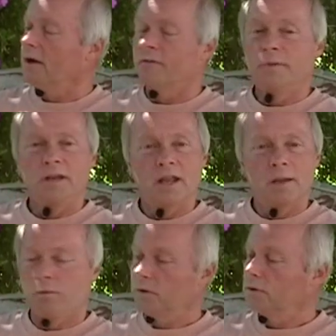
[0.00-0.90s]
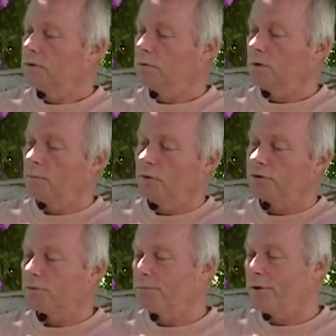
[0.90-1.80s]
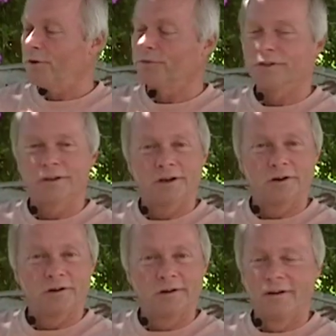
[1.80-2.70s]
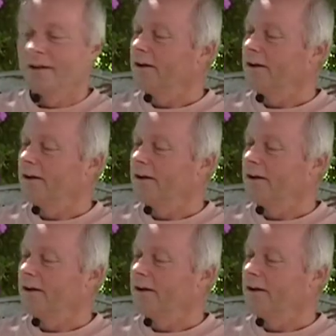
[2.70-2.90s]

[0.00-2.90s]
of being able to uh, put your pills in here,